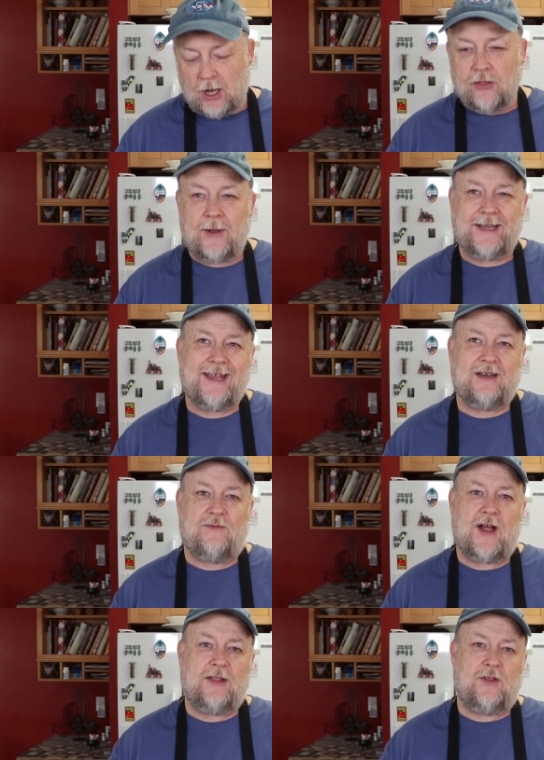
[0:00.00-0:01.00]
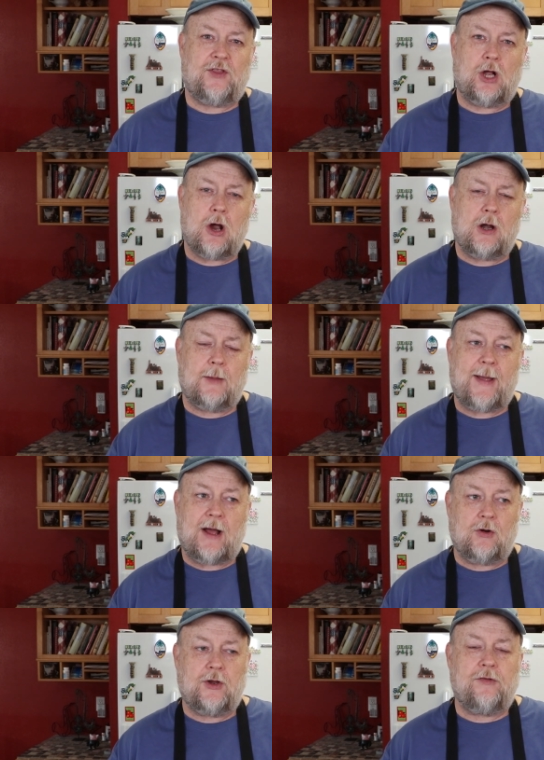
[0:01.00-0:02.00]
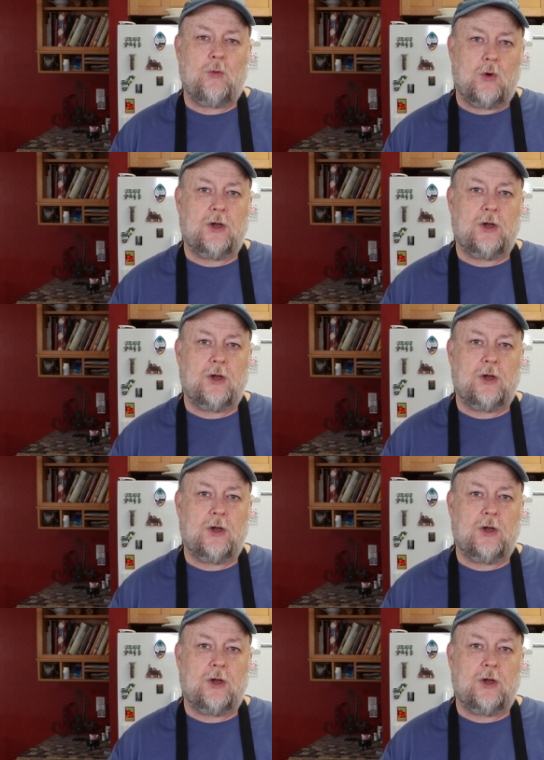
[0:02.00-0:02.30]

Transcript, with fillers: Although I tend to find that the garlic powder doesn't